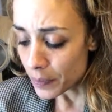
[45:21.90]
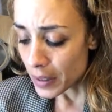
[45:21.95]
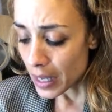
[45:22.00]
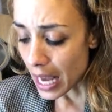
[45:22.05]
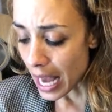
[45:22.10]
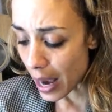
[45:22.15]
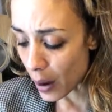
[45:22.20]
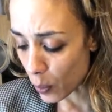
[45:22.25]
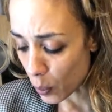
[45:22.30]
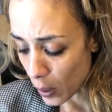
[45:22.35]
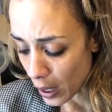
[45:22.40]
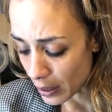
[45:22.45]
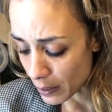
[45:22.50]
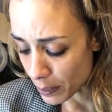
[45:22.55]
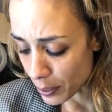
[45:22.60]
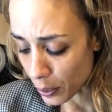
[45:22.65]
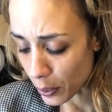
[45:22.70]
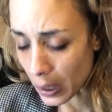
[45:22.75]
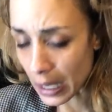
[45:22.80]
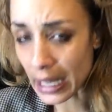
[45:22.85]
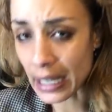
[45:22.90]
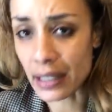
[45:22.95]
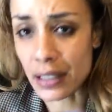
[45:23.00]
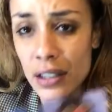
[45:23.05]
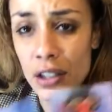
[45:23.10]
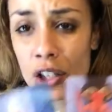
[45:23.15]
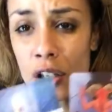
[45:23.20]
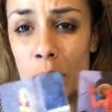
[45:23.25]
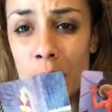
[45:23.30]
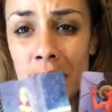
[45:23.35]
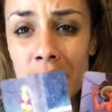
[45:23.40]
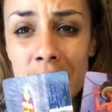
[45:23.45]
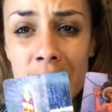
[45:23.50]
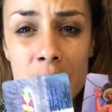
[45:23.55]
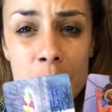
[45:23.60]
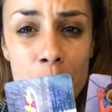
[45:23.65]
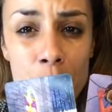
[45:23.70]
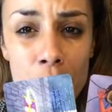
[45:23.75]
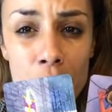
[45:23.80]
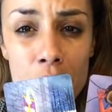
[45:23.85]
At one point, you and
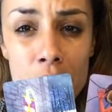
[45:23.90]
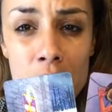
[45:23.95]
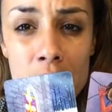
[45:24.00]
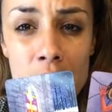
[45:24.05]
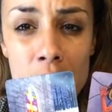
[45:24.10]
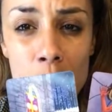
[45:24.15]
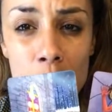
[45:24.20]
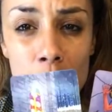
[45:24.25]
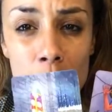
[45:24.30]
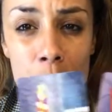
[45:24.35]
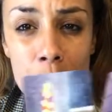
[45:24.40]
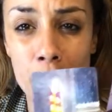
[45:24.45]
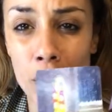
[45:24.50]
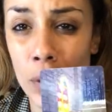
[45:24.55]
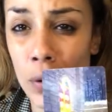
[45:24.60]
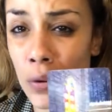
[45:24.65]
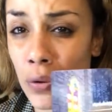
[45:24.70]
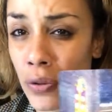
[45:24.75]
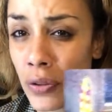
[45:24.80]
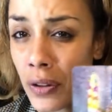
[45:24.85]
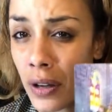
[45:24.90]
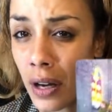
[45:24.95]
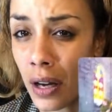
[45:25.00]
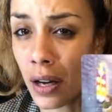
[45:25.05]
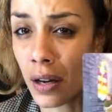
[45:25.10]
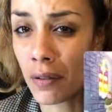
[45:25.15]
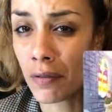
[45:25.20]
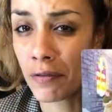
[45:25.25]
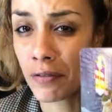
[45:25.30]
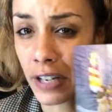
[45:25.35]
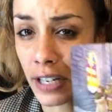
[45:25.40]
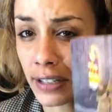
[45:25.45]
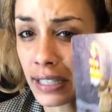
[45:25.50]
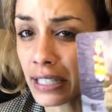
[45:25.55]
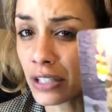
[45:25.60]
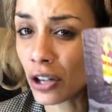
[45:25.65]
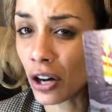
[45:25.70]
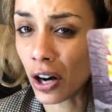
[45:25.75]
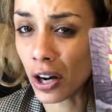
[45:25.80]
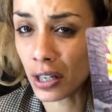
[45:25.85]
this person were both very
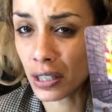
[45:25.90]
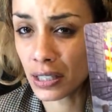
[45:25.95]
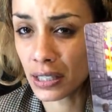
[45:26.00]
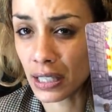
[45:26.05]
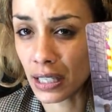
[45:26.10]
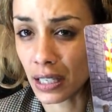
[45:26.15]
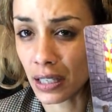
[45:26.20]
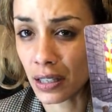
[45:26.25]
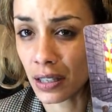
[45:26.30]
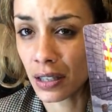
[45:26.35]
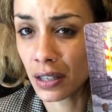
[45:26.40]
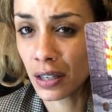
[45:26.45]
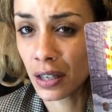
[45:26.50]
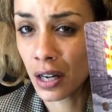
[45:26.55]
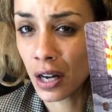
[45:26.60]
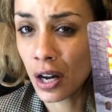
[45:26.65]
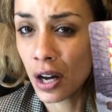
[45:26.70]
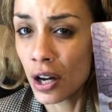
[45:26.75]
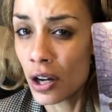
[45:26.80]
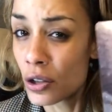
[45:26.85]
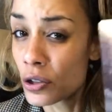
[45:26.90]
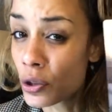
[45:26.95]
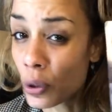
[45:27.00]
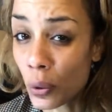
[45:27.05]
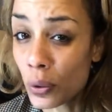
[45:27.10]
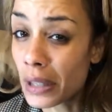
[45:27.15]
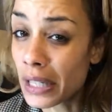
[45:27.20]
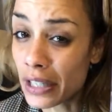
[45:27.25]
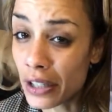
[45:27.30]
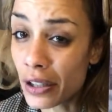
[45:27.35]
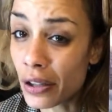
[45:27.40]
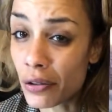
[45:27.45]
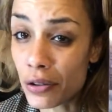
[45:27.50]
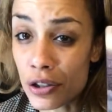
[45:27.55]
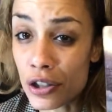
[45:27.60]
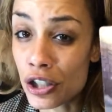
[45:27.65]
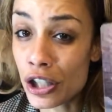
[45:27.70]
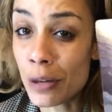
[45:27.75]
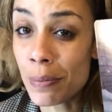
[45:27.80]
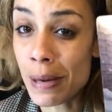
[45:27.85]
toxic. So like, you know,
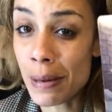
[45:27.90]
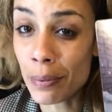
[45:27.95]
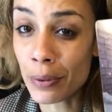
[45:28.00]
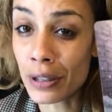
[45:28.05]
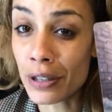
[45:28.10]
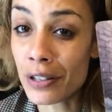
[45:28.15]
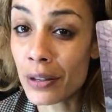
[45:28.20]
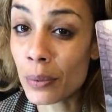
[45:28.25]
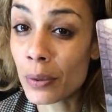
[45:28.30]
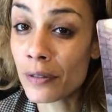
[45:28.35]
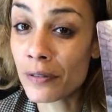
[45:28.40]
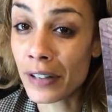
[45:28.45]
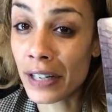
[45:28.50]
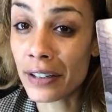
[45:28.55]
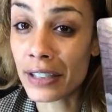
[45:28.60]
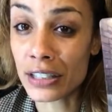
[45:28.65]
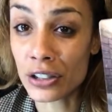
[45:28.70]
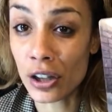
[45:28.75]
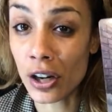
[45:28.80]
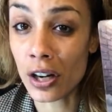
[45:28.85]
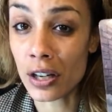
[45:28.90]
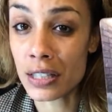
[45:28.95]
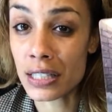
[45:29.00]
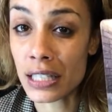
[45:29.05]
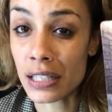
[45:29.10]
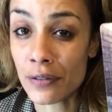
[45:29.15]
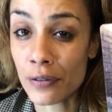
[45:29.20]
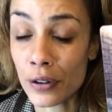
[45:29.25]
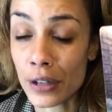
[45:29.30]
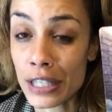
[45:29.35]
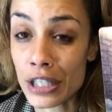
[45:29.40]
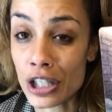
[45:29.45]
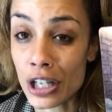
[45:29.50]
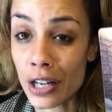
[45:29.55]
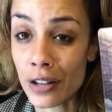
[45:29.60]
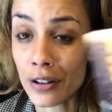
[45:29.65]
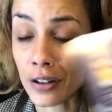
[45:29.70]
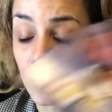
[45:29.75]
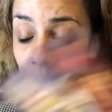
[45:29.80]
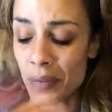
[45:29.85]
there's two people here that were very toxic for each
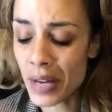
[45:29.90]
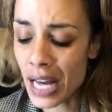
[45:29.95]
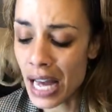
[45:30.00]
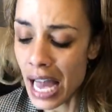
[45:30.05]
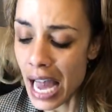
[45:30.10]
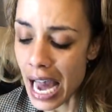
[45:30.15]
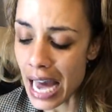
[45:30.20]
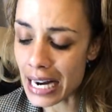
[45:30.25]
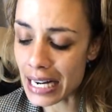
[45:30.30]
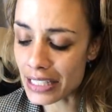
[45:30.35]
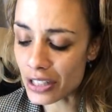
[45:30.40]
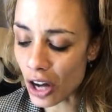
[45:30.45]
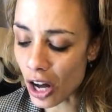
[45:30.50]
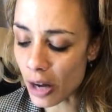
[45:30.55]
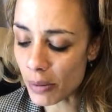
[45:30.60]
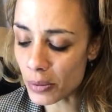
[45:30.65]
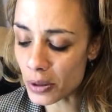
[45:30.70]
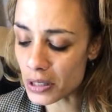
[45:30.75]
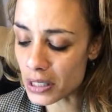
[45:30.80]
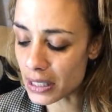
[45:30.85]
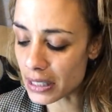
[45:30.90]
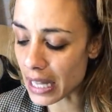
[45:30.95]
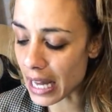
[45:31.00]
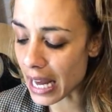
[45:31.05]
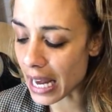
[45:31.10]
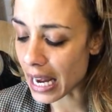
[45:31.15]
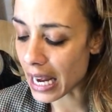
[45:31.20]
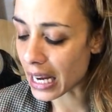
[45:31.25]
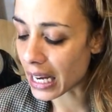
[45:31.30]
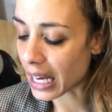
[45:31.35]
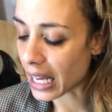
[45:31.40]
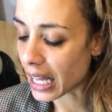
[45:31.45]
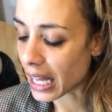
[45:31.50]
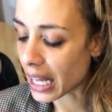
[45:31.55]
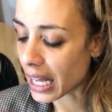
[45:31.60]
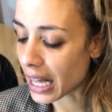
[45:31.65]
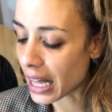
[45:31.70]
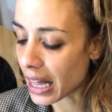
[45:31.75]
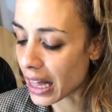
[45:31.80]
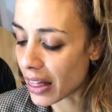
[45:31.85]
other. And it's almost like
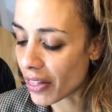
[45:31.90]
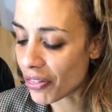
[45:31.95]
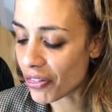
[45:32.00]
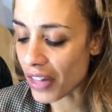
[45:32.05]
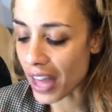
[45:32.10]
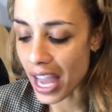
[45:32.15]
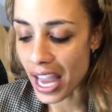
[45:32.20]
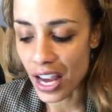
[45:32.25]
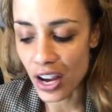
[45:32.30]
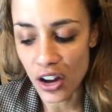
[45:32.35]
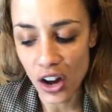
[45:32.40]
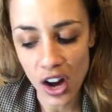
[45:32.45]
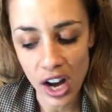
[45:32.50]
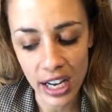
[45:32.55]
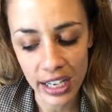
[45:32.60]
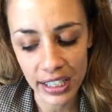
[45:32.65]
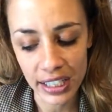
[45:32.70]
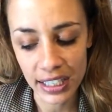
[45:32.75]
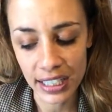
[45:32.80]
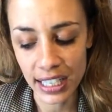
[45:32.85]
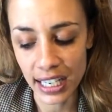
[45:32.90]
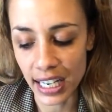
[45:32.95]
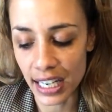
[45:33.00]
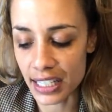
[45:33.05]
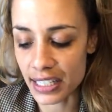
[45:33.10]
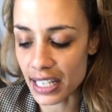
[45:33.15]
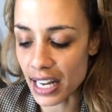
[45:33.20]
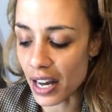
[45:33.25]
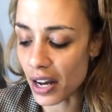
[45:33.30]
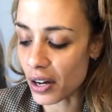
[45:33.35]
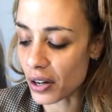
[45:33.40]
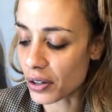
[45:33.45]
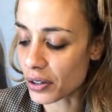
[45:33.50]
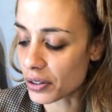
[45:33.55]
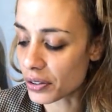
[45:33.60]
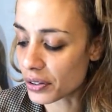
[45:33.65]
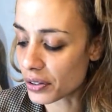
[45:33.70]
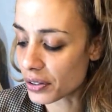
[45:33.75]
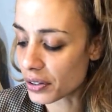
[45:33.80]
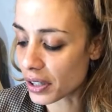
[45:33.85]
they got kicked
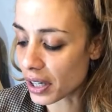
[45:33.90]
out,